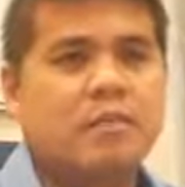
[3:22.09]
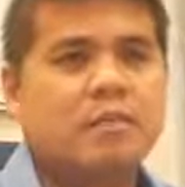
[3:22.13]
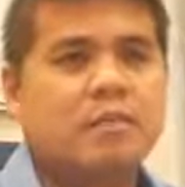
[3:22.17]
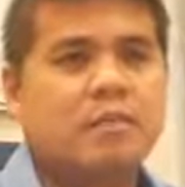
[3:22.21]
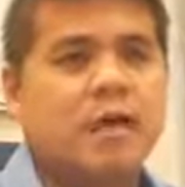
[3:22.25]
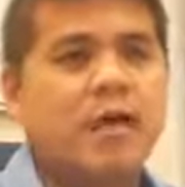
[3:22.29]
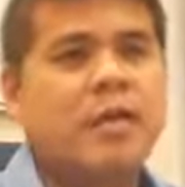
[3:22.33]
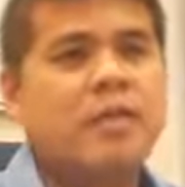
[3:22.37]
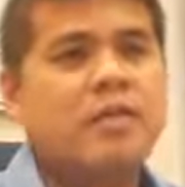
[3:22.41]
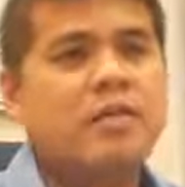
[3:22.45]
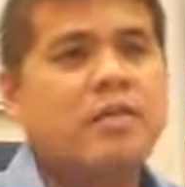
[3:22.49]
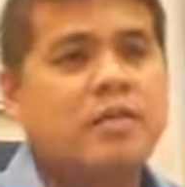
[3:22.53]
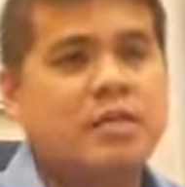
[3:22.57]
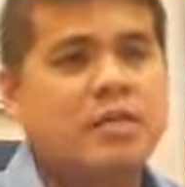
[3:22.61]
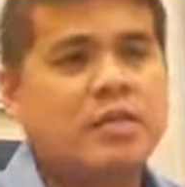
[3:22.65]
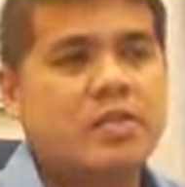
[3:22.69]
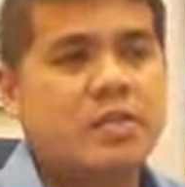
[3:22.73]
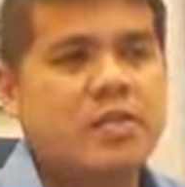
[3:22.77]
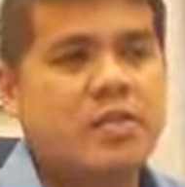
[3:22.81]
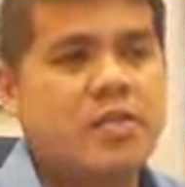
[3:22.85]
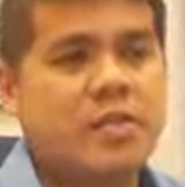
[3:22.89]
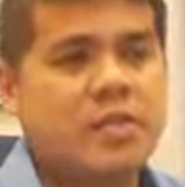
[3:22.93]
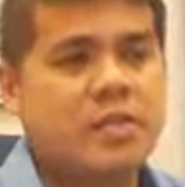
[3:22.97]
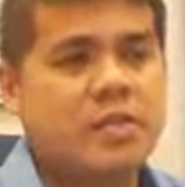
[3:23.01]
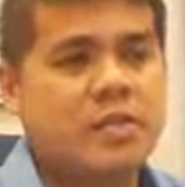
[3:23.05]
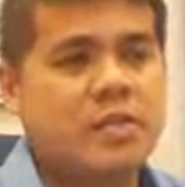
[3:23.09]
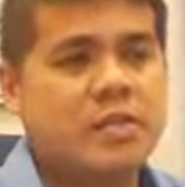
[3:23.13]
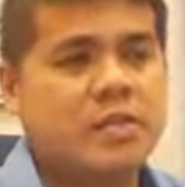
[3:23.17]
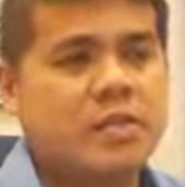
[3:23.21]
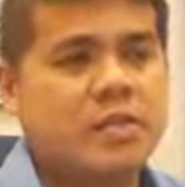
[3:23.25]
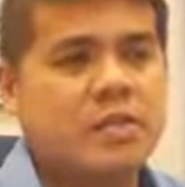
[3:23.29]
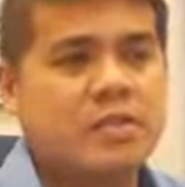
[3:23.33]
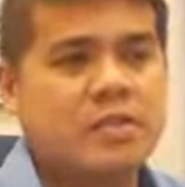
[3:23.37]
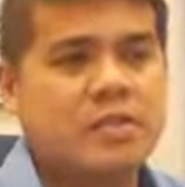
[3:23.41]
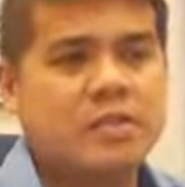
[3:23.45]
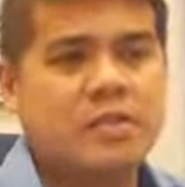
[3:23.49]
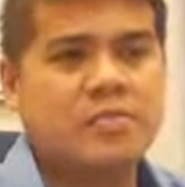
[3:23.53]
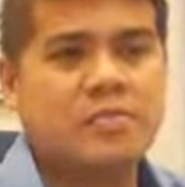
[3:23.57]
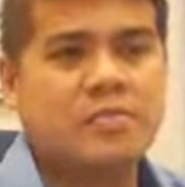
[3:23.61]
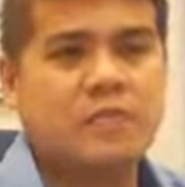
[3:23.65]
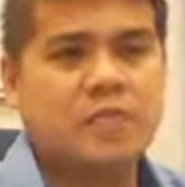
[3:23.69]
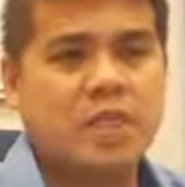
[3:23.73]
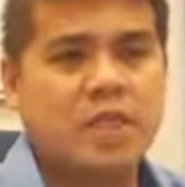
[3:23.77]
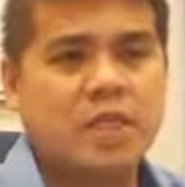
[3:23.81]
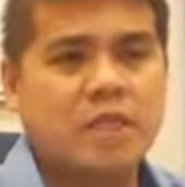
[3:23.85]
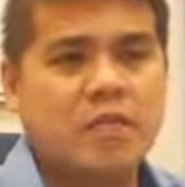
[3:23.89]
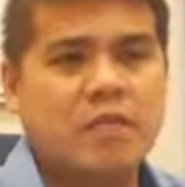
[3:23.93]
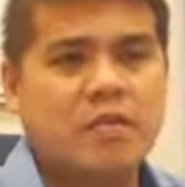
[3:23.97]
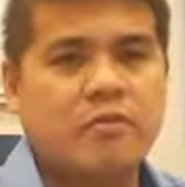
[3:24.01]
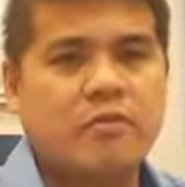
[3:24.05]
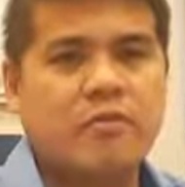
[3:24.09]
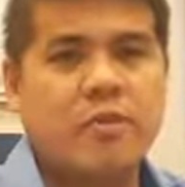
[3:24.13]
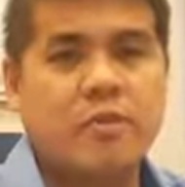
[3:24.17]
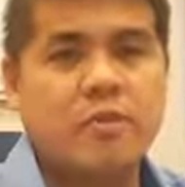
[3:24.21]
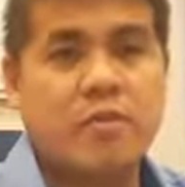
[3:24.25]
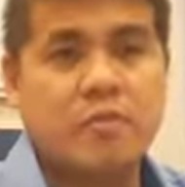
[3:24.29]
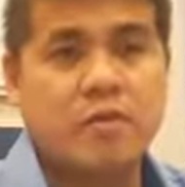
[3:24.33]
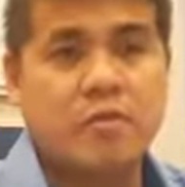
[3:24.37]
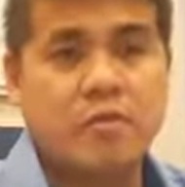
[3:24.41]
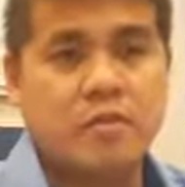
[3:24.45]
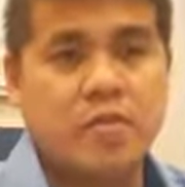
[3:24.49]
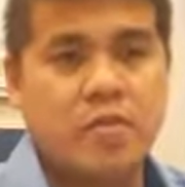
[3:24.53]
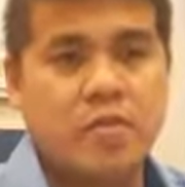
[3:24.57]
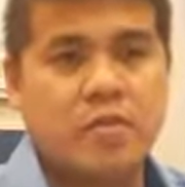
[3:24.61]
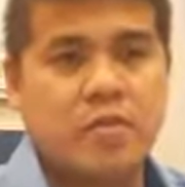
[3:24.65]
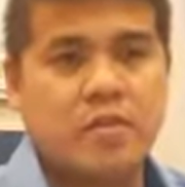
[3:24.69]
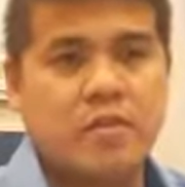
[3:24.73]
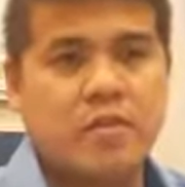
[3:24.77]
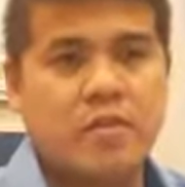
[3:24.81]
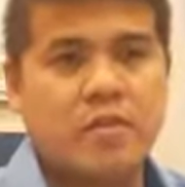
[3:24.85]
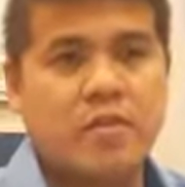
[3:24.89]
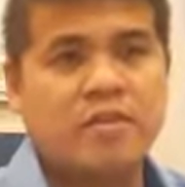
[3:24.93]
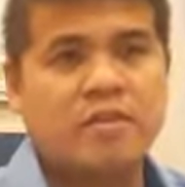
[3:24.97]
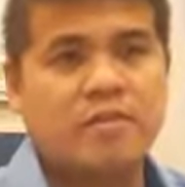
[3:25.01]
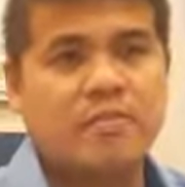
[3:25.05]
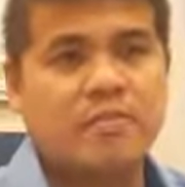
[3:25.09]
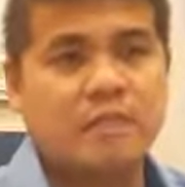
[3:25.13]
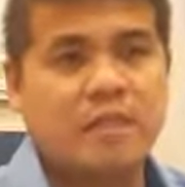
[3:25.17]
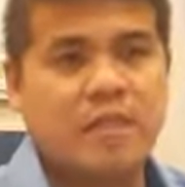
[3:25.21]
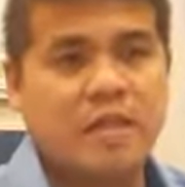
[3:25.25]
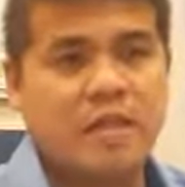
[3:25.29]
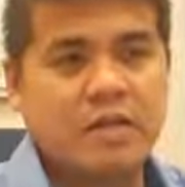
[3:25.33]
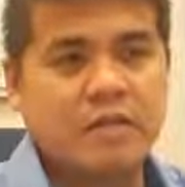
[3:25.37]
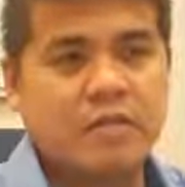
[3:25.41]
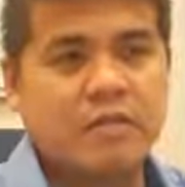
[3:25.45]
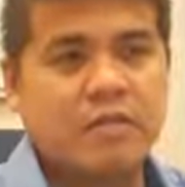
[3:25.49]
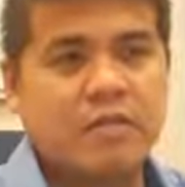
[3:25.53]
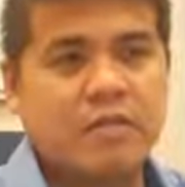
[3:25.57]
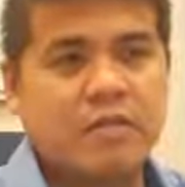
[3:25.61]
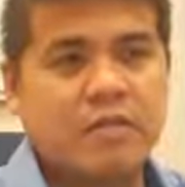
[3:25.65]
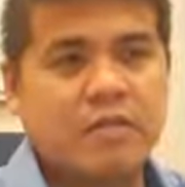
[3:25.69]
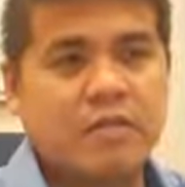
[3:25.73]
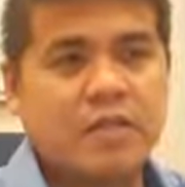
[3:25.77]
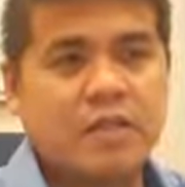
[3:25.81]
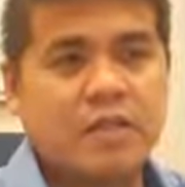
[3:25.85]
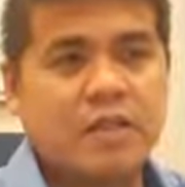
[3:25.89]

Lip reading: by investigating the subjective phenomena, the belief